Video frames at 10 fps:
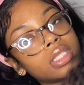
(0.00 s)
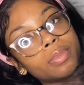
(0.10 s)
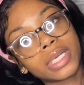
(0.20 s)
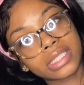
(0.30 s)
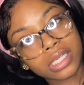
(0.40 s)

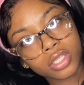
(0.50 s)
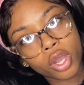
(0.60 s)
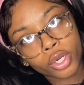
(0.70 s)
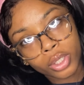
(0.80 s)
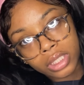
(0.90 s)
because I saw
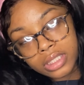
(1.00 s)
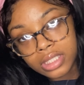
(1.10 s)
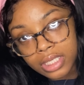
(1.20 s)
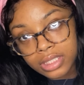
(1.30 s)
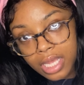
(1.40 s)
a girl on
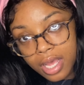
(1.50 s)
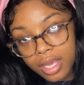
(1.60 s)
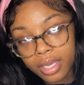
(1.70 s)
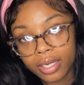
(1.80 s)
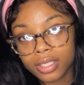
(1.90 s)

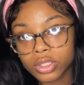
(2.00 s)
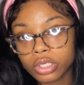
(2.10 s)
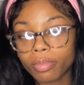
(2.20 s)
TikTok cut it into a